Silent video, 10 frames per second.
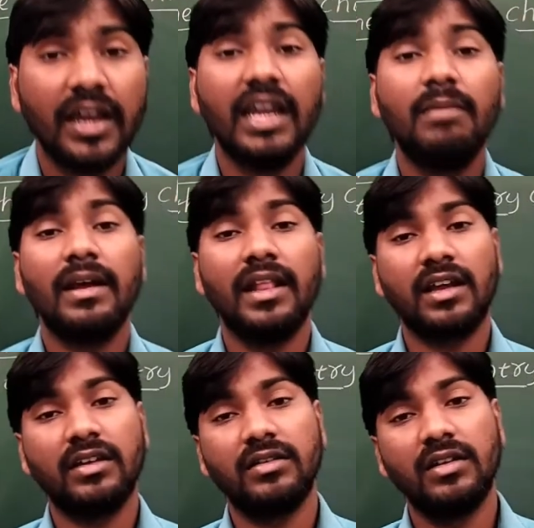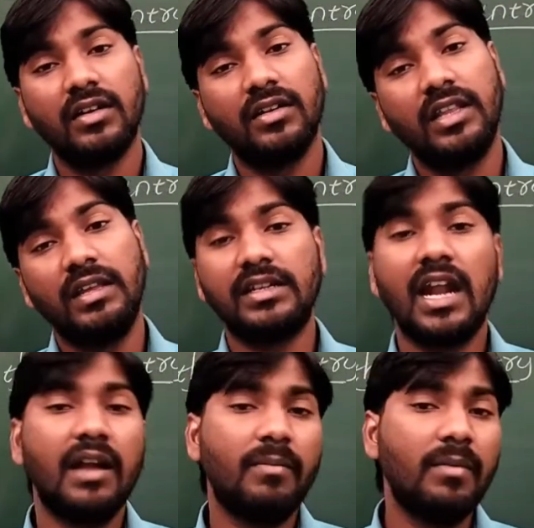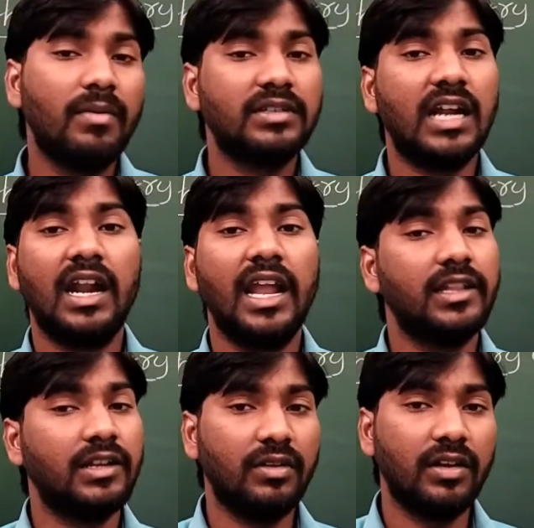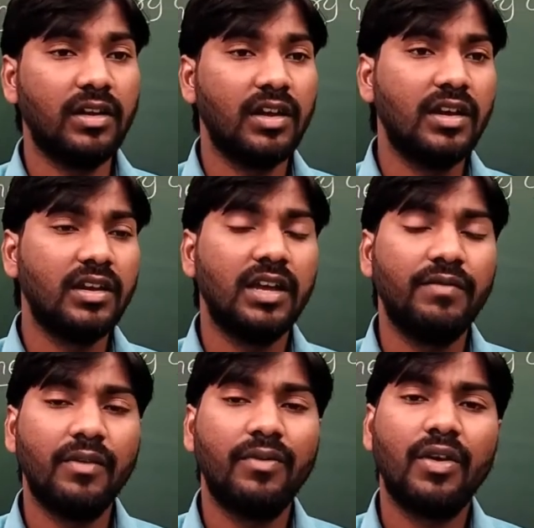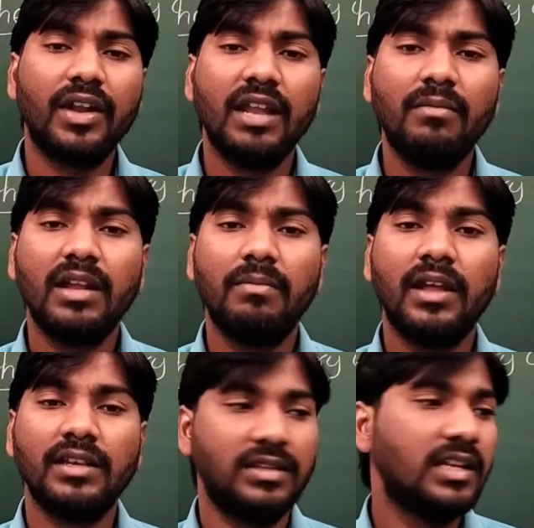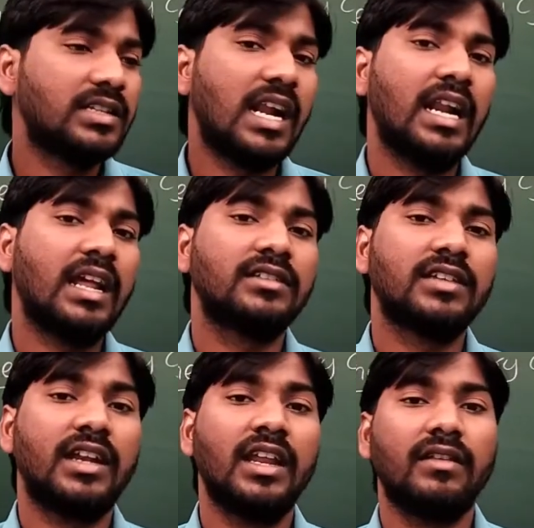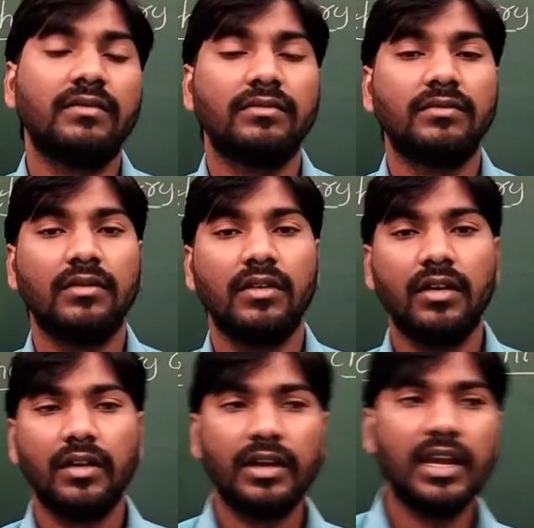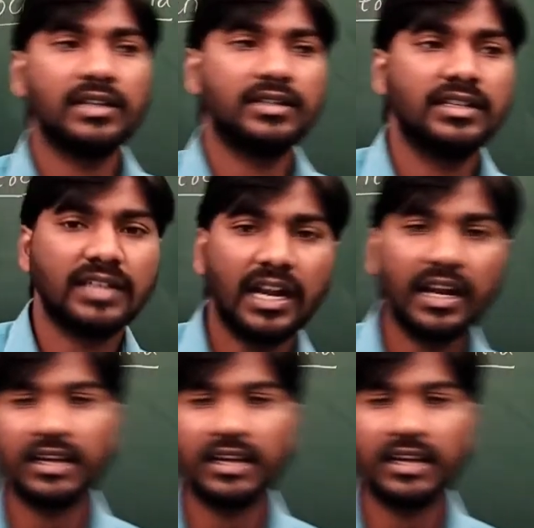in Medak, people started like that only. If they found an empty place, they started constructing. Yes, they started